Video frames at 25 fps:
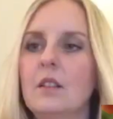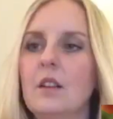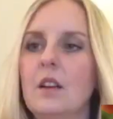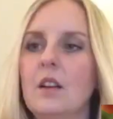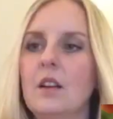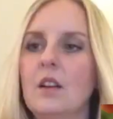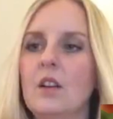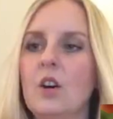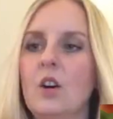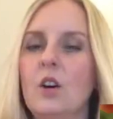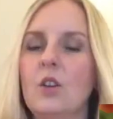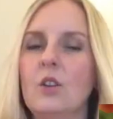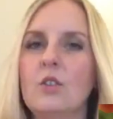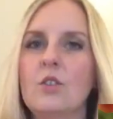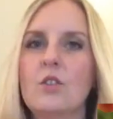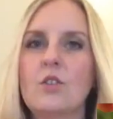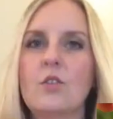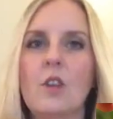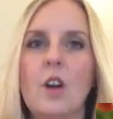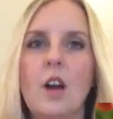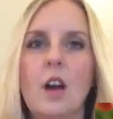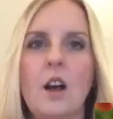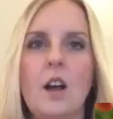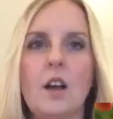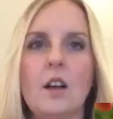a
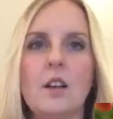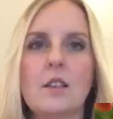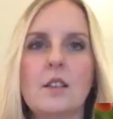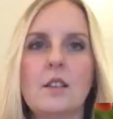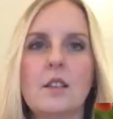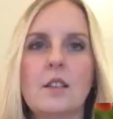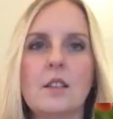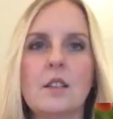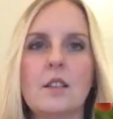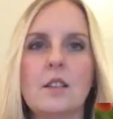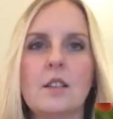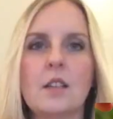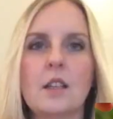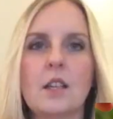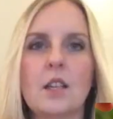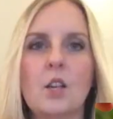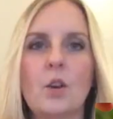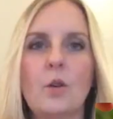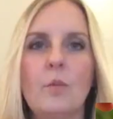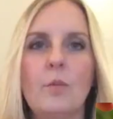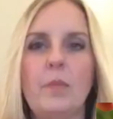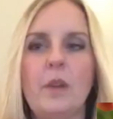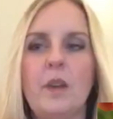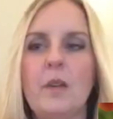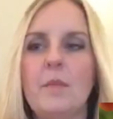contrast and a
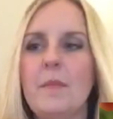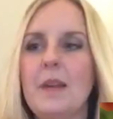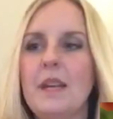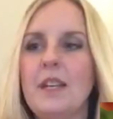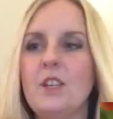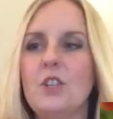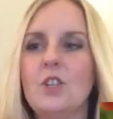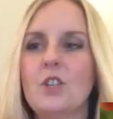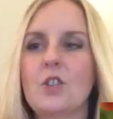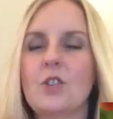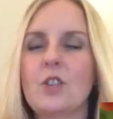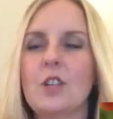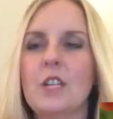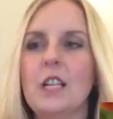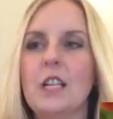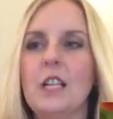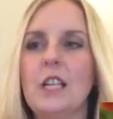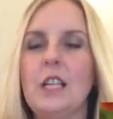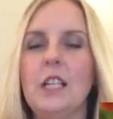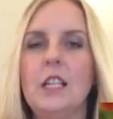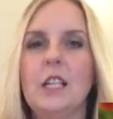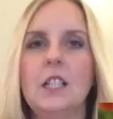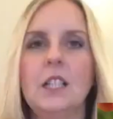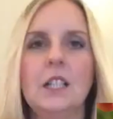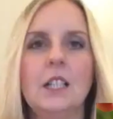
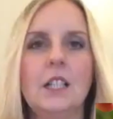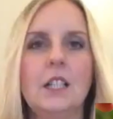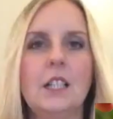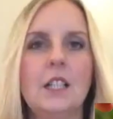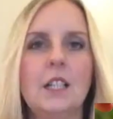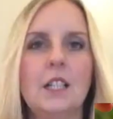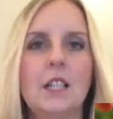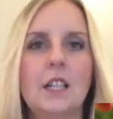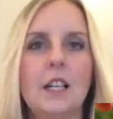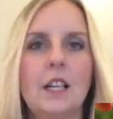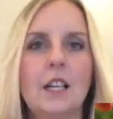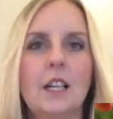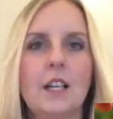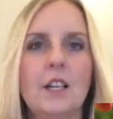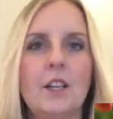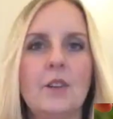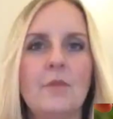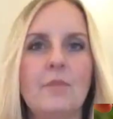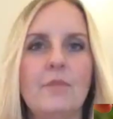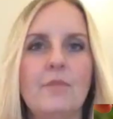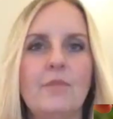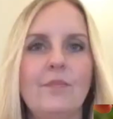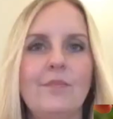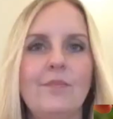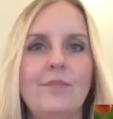complementary
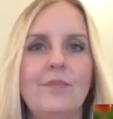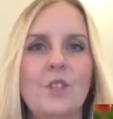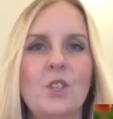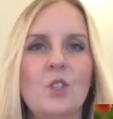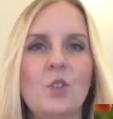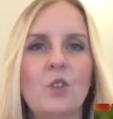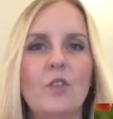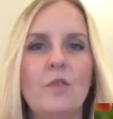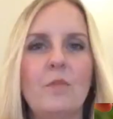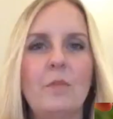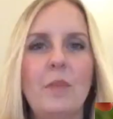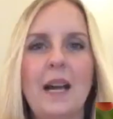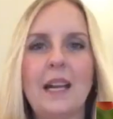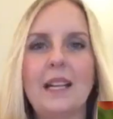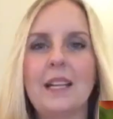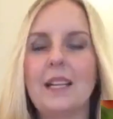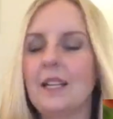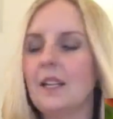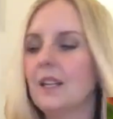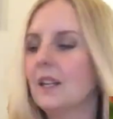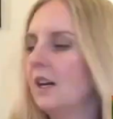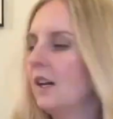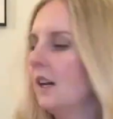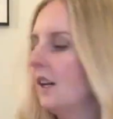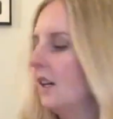um, sort of
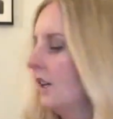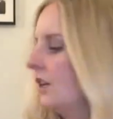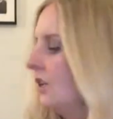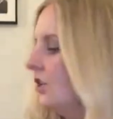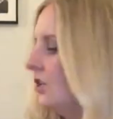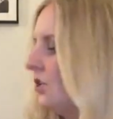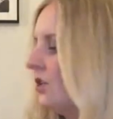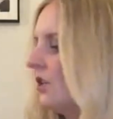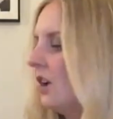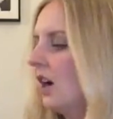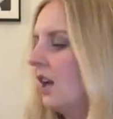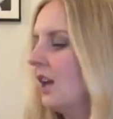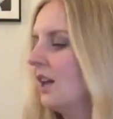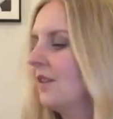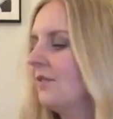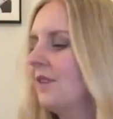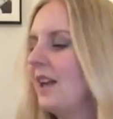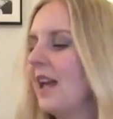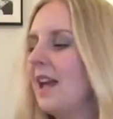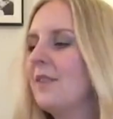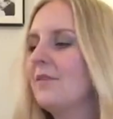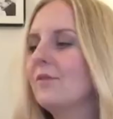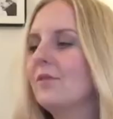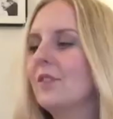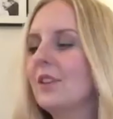backing colour, because you can't have
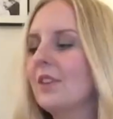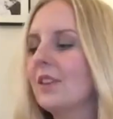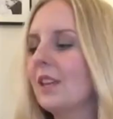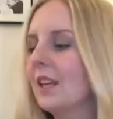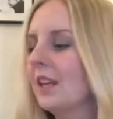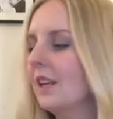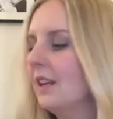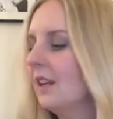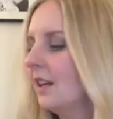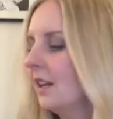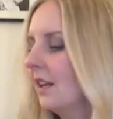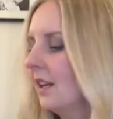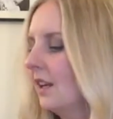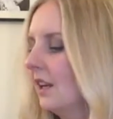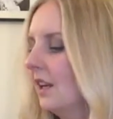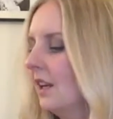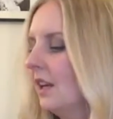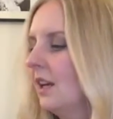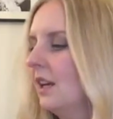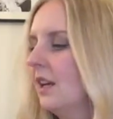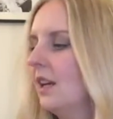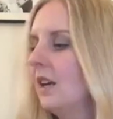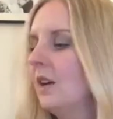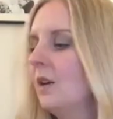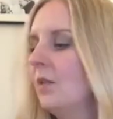everything
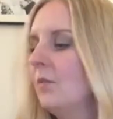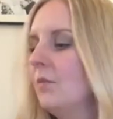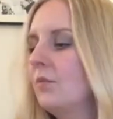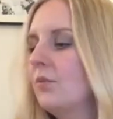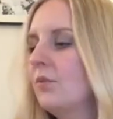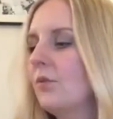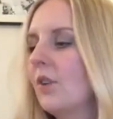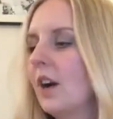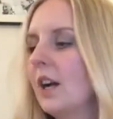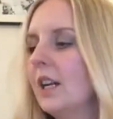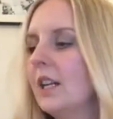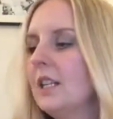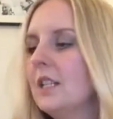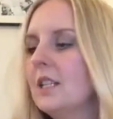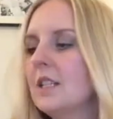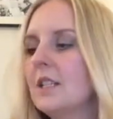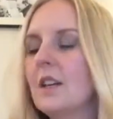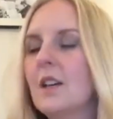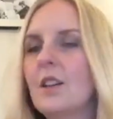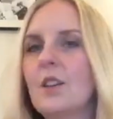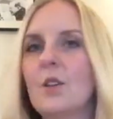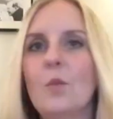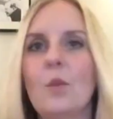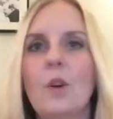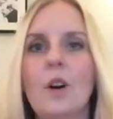bright,
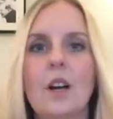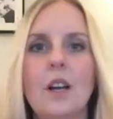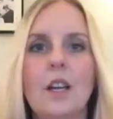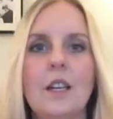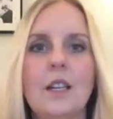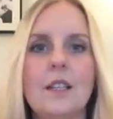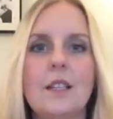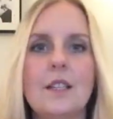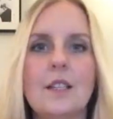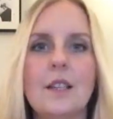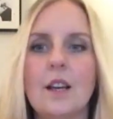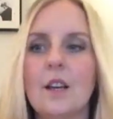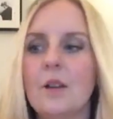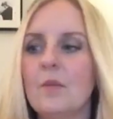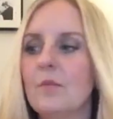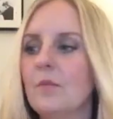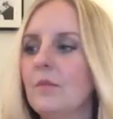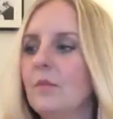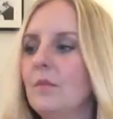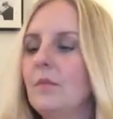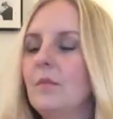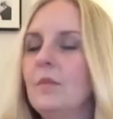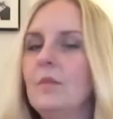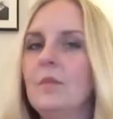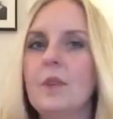otherwise
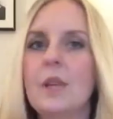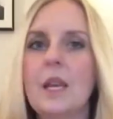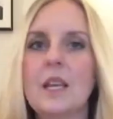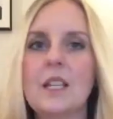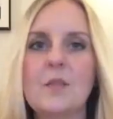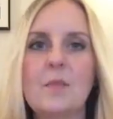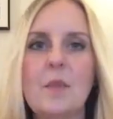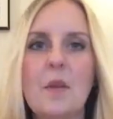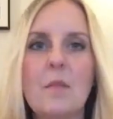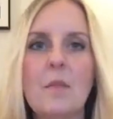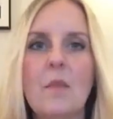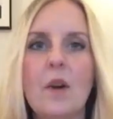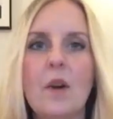um, it gets a bit